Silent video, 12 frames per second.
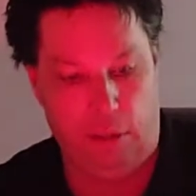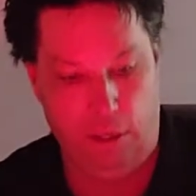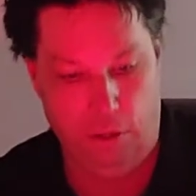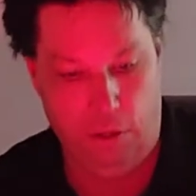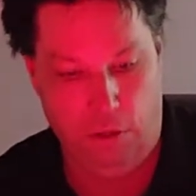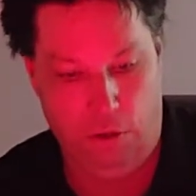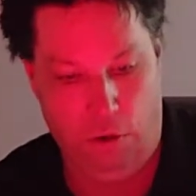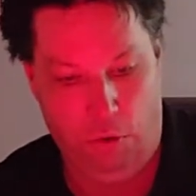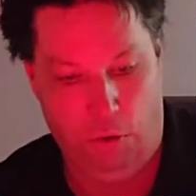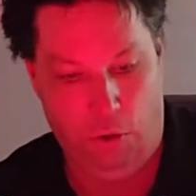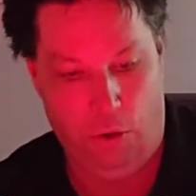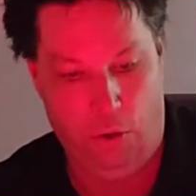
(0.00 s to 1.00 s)
This is so
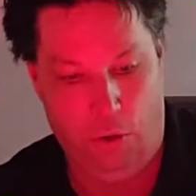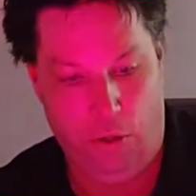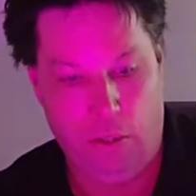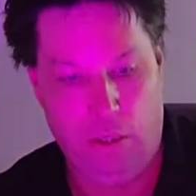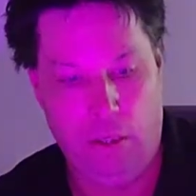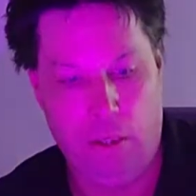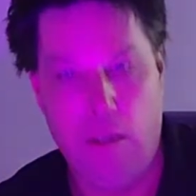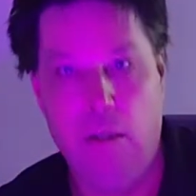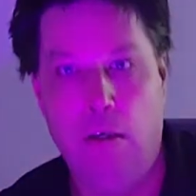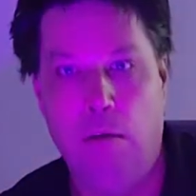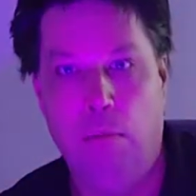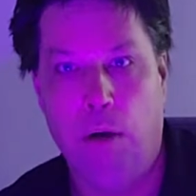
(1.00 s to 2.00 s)
cool
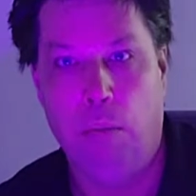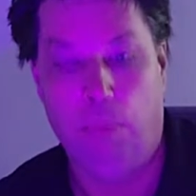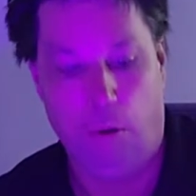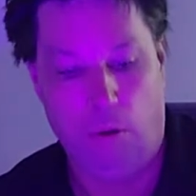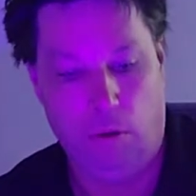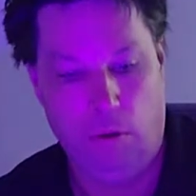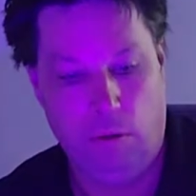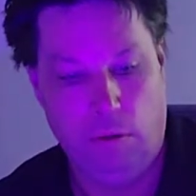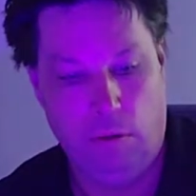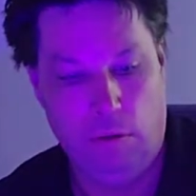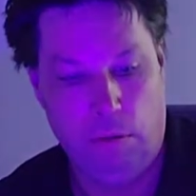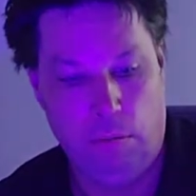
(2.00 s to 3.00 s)
purple,
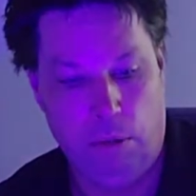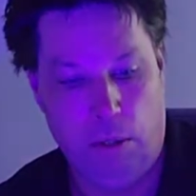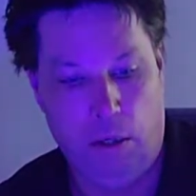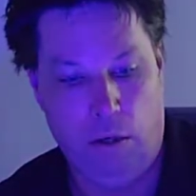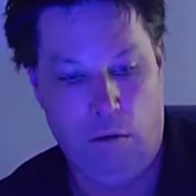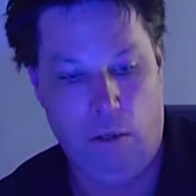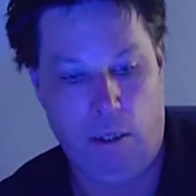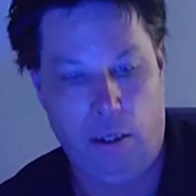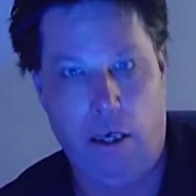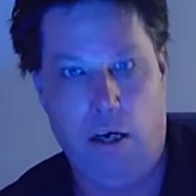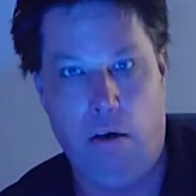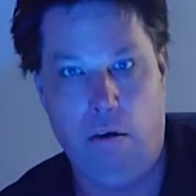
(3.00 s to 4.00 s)
blue,
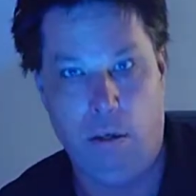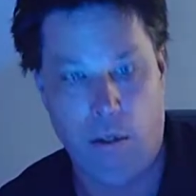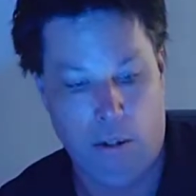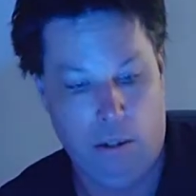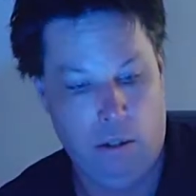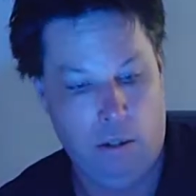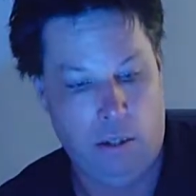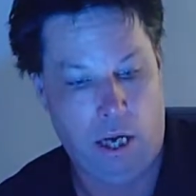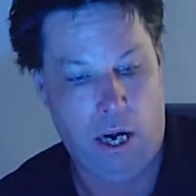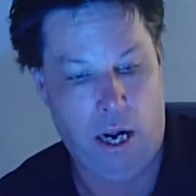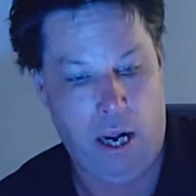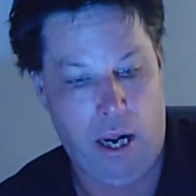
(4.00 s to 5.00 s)
indigo,
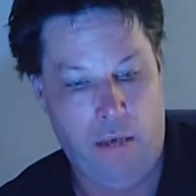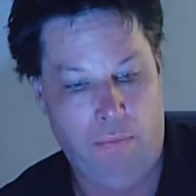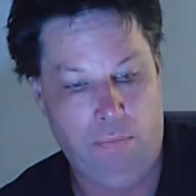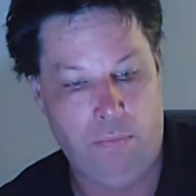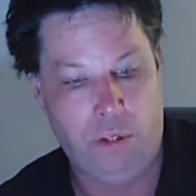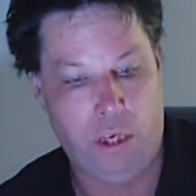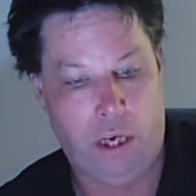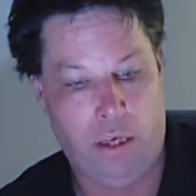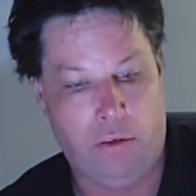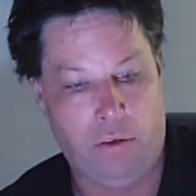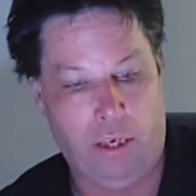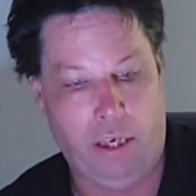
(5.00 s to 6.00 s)
cyan,
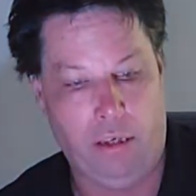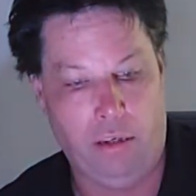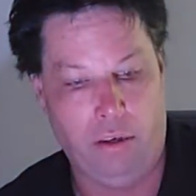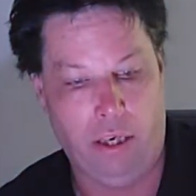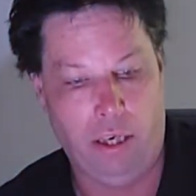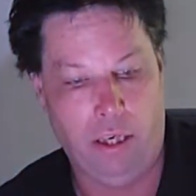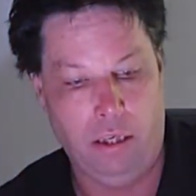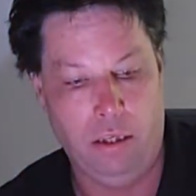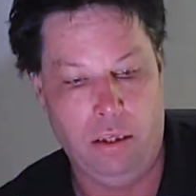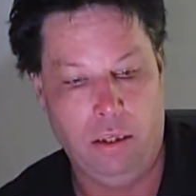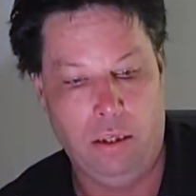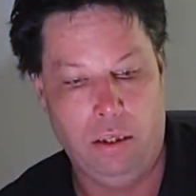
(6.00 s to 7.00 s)
cyan green, green,
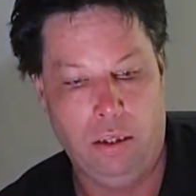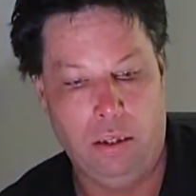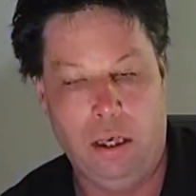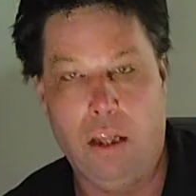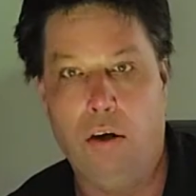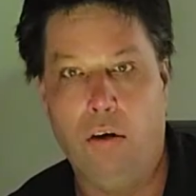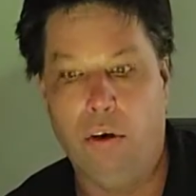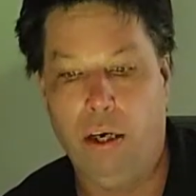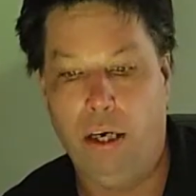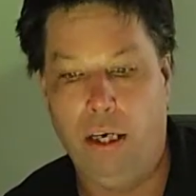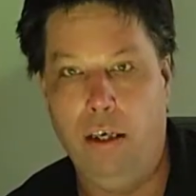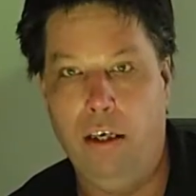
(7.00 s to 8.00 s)
yellow
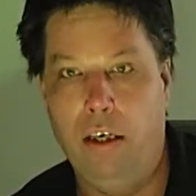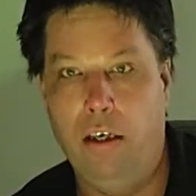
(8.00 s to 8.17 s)
green.